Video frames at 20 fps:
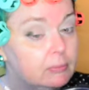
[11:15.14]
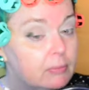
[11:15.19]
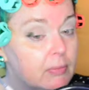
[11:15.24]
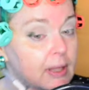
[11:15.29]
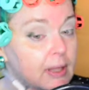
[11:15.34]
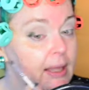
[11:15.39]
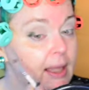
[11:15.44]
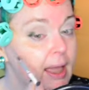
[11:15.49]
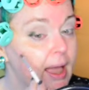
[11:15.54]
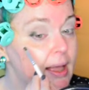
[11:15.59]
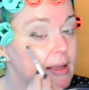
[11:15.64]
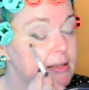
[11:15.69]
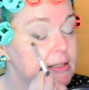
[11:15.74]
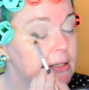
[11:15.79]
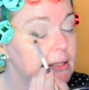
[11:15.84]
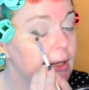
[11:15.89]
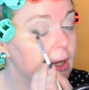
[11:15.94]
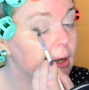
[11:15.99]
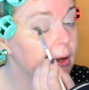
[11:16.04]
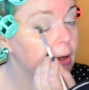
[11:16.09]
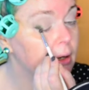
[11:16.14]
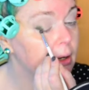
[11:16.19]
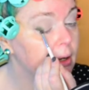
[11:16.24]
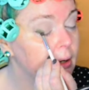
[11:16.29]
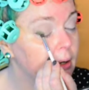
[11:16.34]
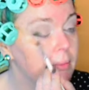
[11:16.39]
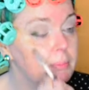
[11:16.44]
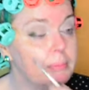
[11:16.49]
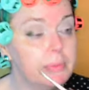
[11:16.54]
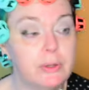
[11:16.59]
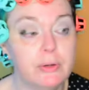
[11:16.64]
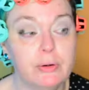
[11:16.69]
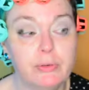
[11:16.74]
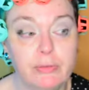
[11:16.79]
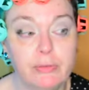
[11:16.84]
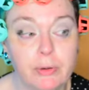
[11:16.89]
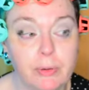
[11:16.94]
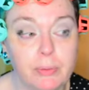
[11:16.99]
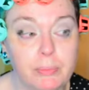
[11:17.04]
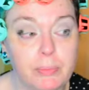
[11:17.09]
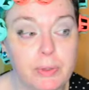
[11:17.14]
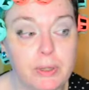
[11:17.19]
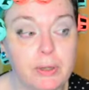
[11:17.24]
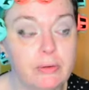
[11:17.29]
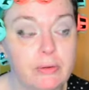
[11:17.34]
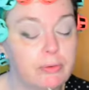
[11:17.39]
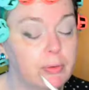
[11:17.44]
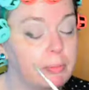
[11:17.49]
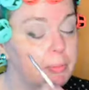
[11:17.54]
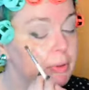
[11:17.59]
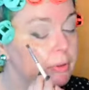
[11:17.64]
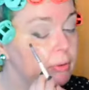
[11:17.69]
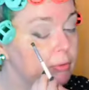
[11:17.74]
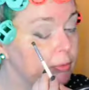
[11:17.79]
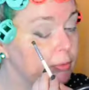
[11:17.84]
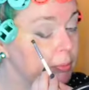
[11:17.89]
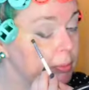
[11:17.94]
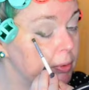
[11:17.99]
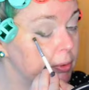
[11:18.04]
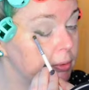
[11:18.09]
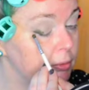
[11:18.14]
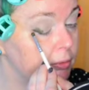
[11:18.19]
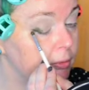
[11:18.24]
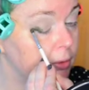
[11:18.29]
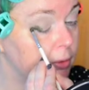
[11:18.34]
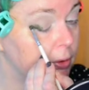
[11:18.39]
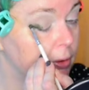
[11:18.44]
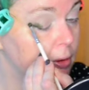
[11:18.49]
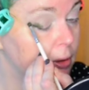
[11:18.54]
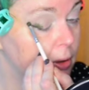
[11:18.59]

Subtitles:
Yes, look how, oh, beautiful, beautiful, beautiful, beautiful.